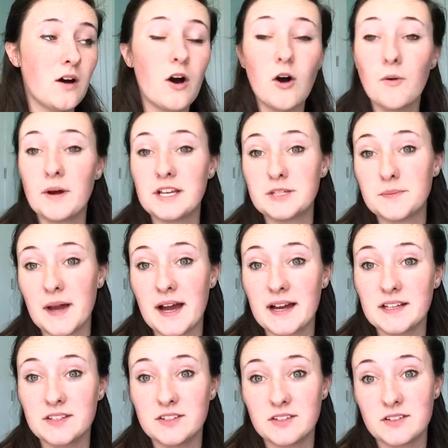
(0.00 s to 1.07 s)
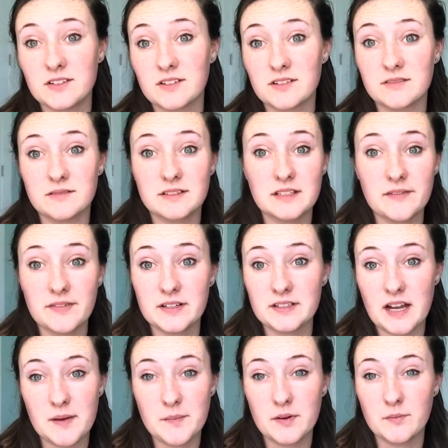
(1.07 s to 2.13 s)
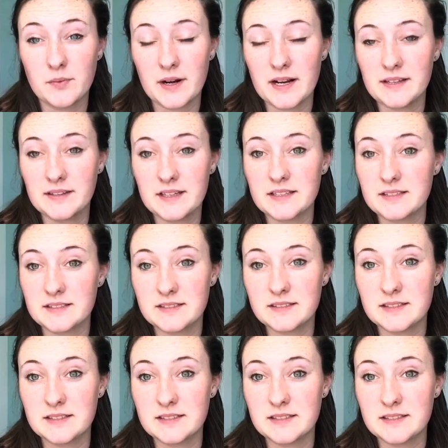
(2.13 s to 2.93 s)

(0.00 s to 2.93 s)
Always pads or different type of brand that